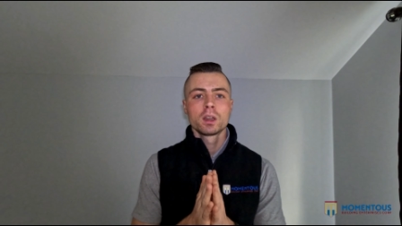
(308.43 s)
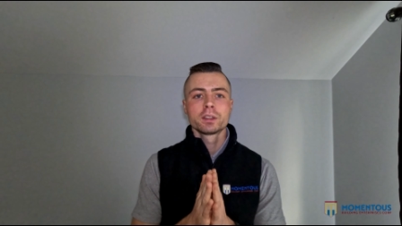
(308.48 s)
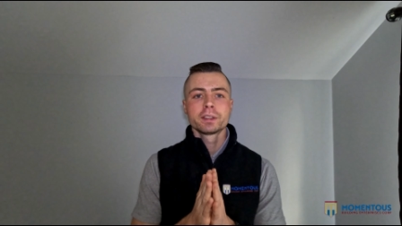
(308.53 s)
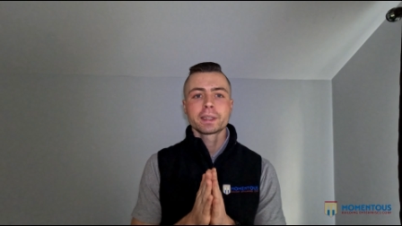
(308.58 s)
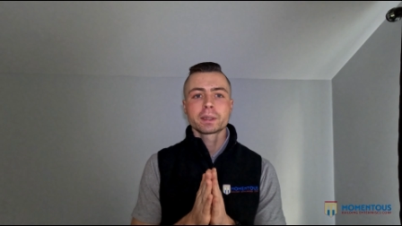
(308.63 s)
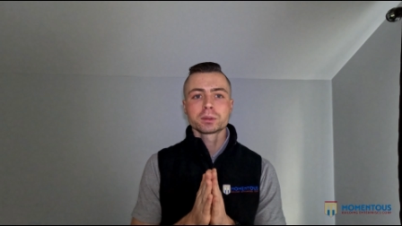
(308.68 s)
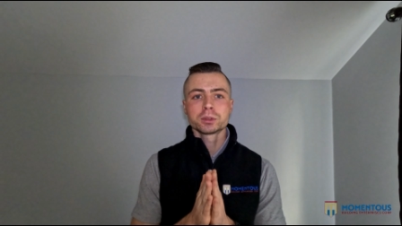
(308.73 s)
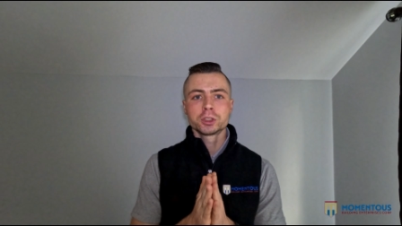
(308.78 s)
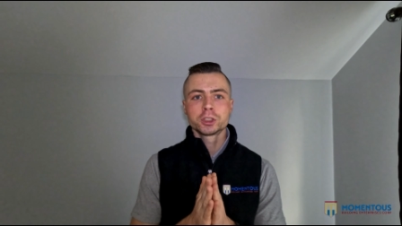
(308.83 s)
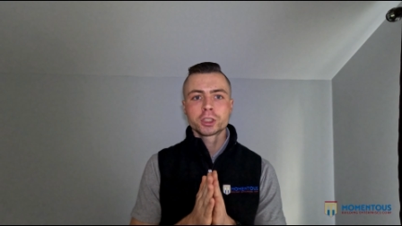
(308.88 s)

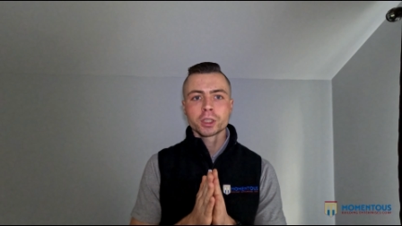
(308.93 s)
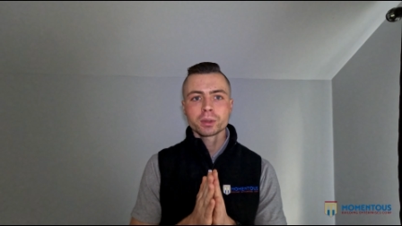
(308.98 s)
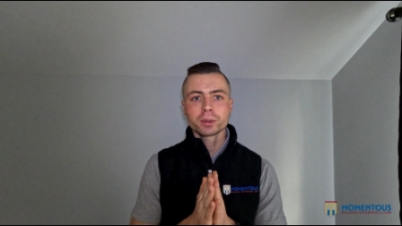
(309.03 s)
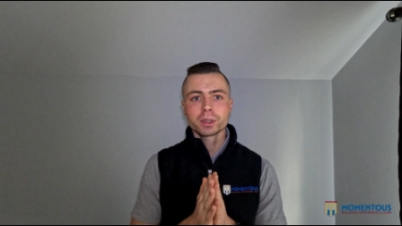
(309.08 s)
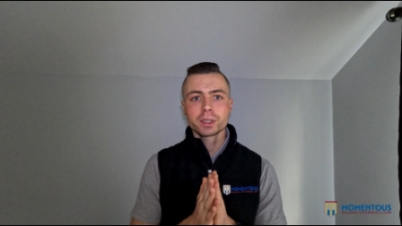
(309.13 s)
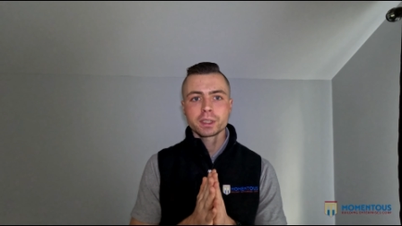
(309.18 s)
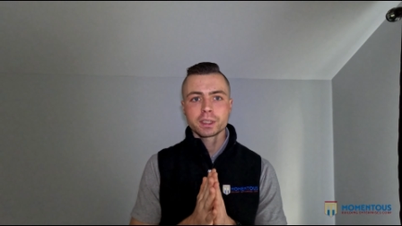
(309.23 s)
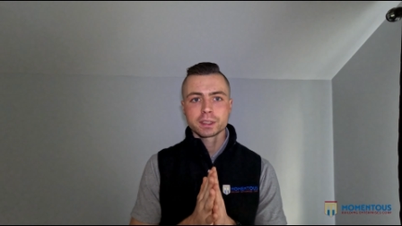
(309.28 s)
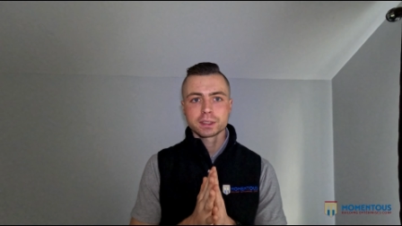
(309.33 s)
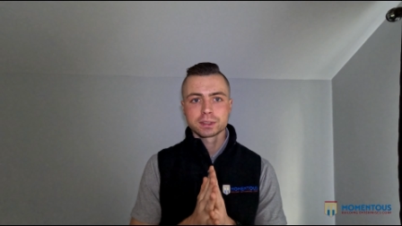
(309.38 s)
Now,
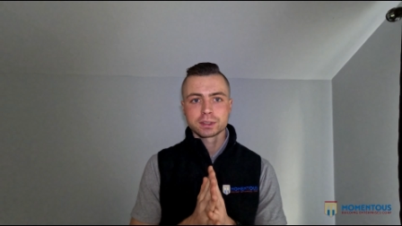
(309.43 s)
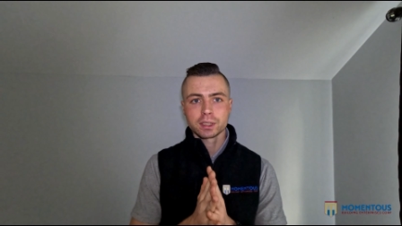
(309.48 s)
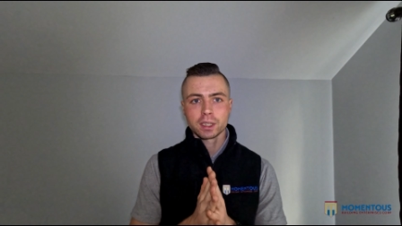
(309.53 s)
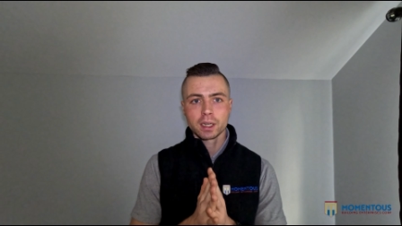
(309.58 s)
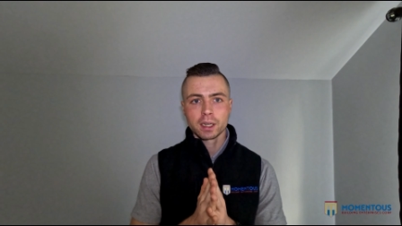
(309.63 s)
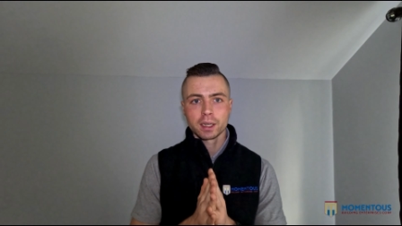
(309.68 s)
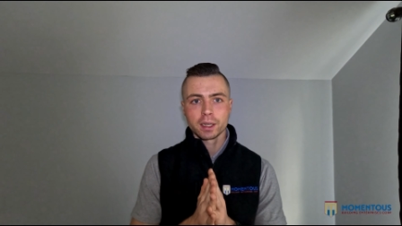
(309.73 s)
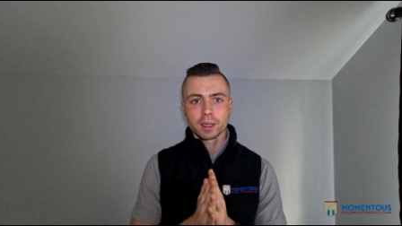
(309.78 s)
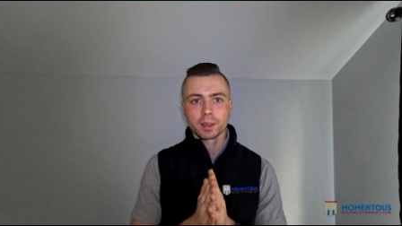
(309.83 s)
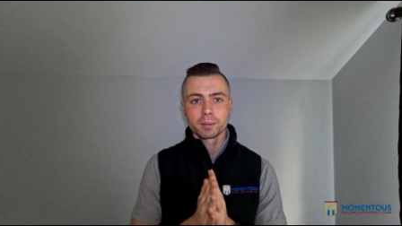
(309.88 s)
during this
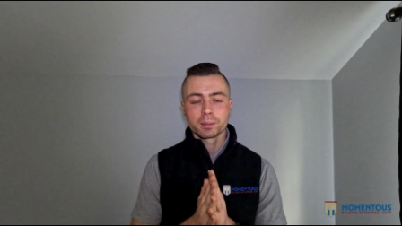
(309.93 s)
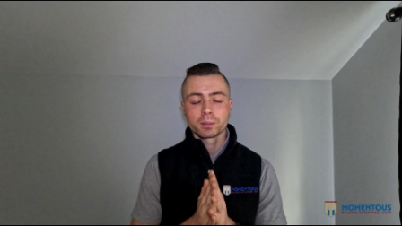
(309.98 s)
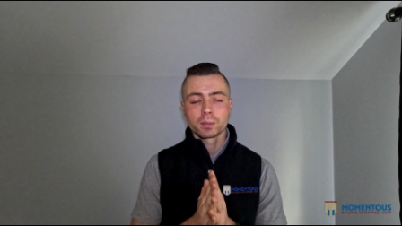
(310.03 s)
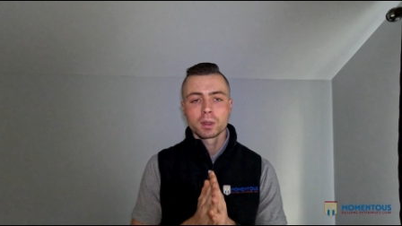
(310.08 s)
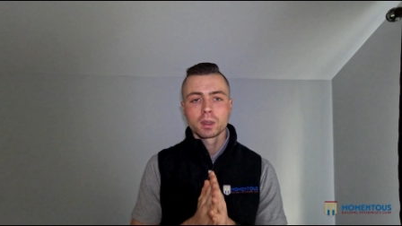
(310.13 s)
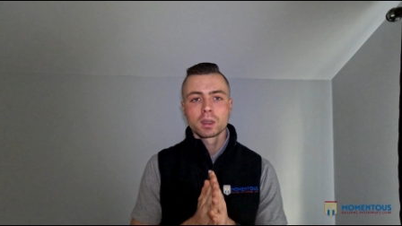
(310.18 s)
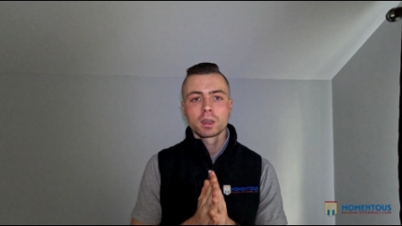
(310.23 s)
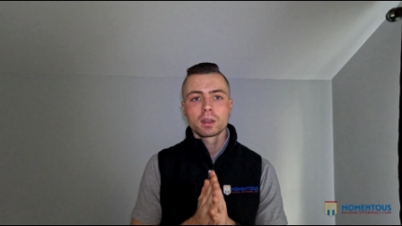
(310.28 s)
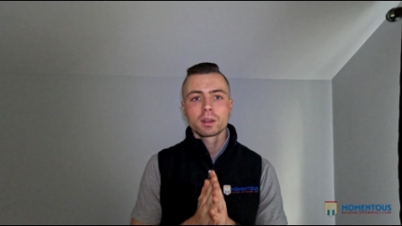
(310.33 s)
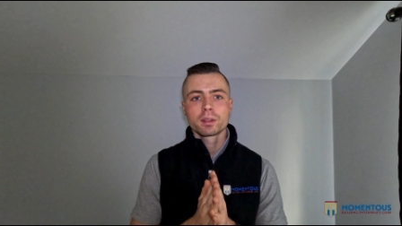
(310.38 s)
time
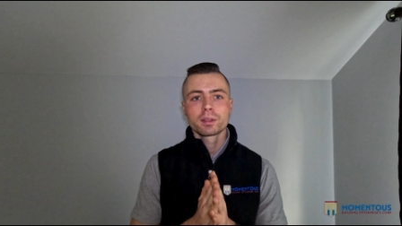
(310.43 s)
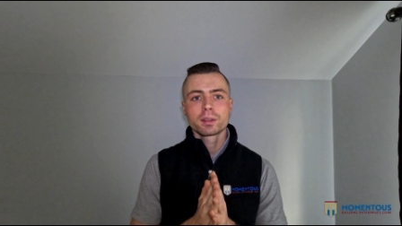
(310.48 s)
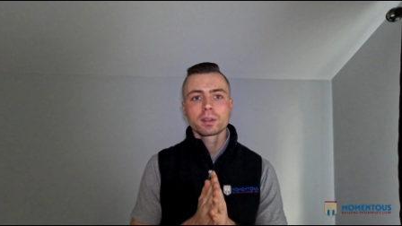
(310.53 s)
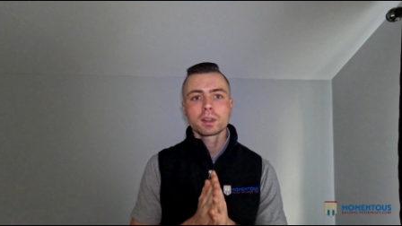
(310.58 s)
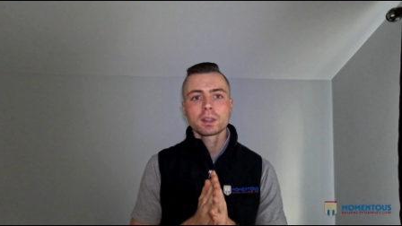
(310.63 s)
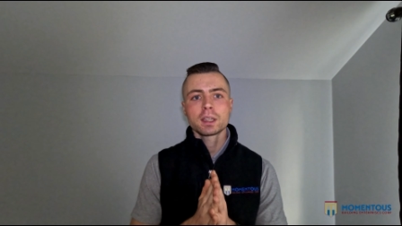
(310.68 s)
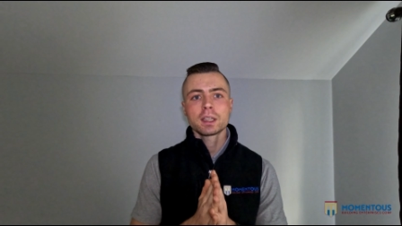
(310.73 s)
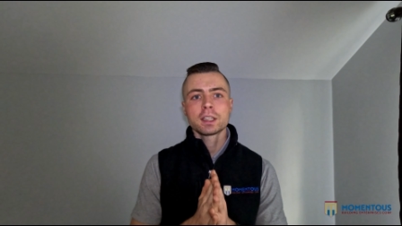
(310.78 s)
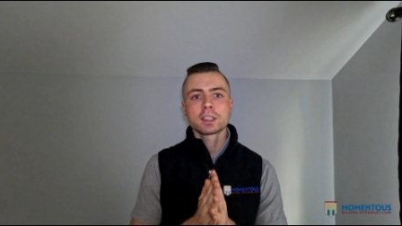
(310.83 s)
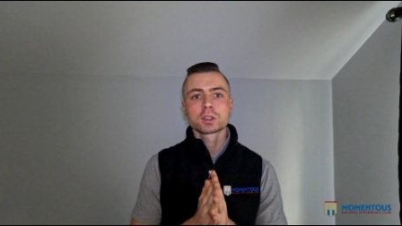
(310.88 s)

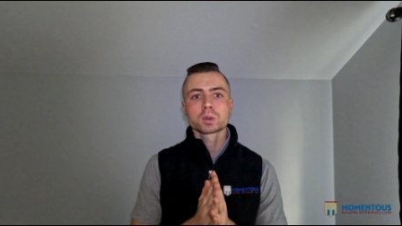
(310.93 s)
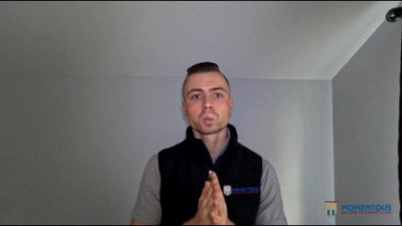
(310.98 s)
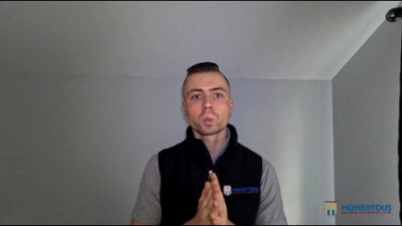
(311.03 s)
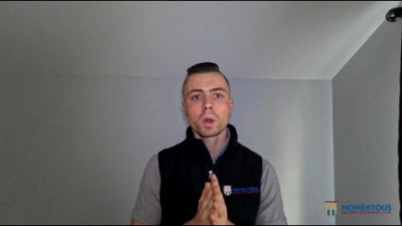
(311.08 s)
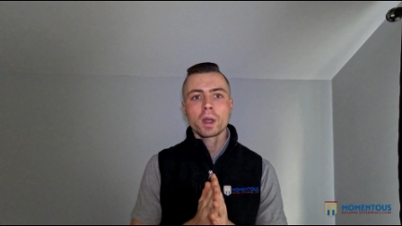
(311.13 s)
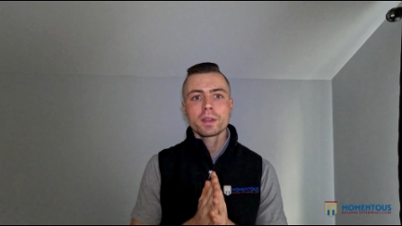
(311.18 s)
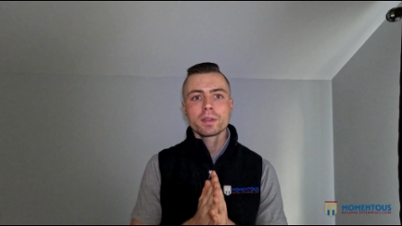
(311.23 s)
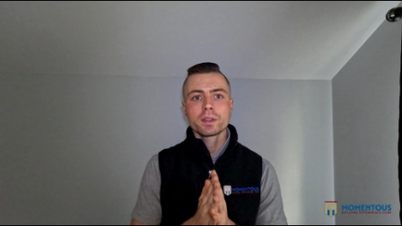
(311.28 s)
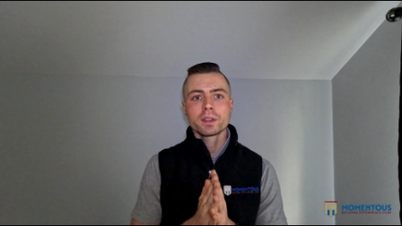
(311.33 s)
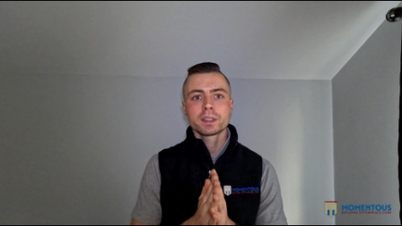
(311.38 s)
is
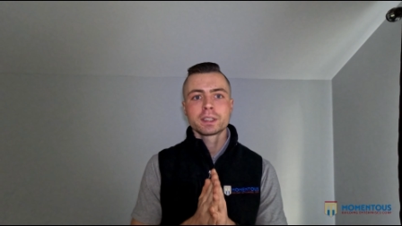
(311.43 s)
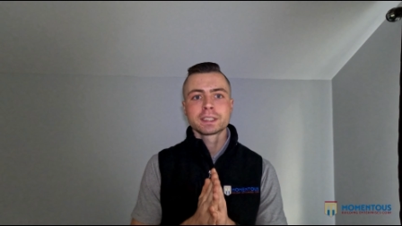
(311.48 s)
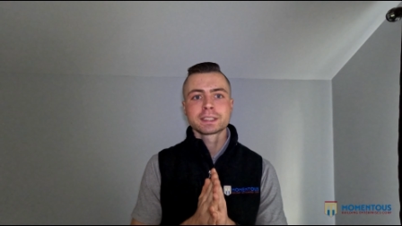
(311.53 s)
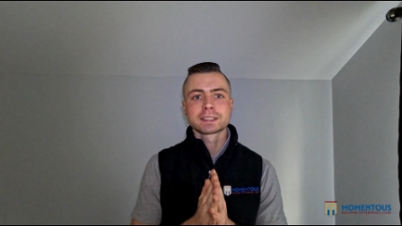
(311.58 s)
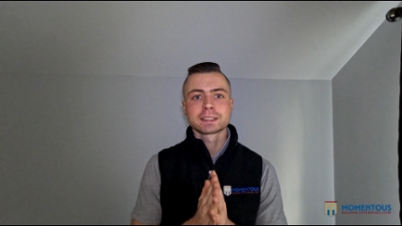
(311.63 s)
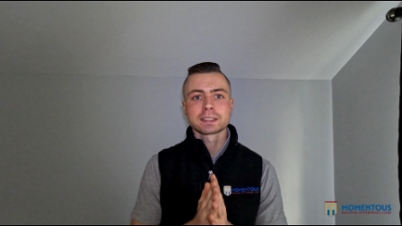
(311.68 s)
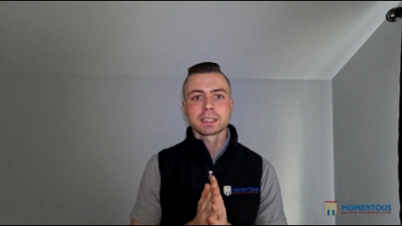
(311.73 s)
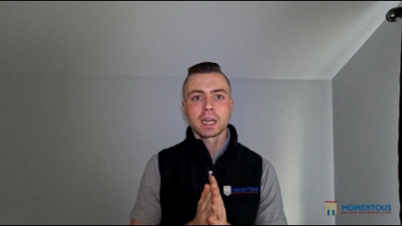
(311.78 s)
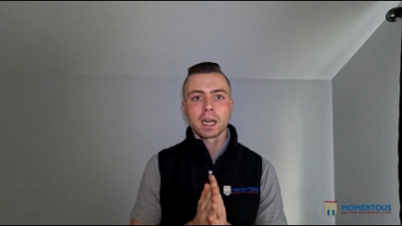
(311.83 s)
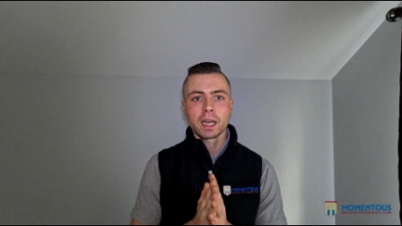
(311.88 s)
when the
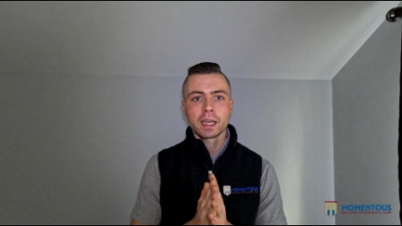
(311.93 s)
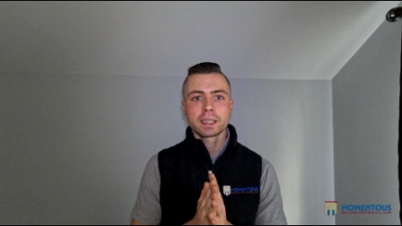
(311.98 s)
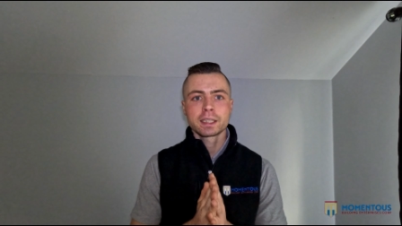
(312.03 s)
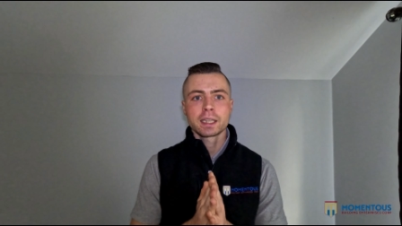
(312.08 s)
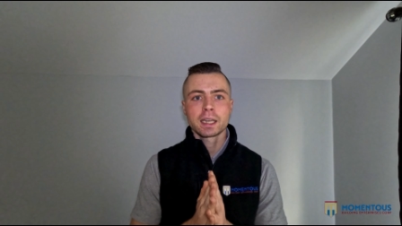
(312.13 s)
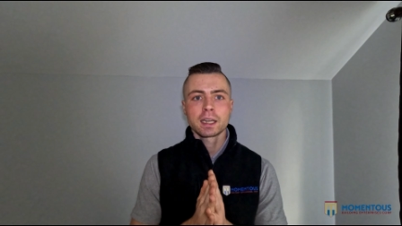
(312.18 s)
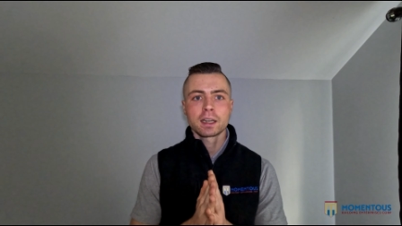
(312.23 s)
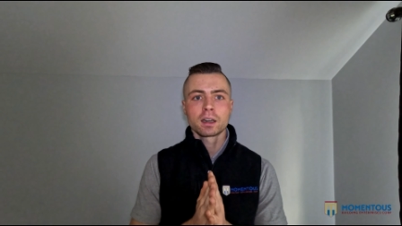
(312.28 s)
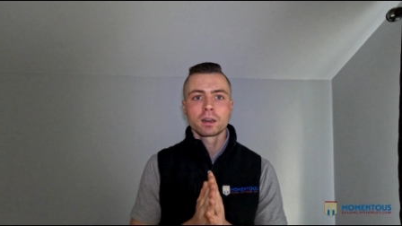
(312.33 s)
design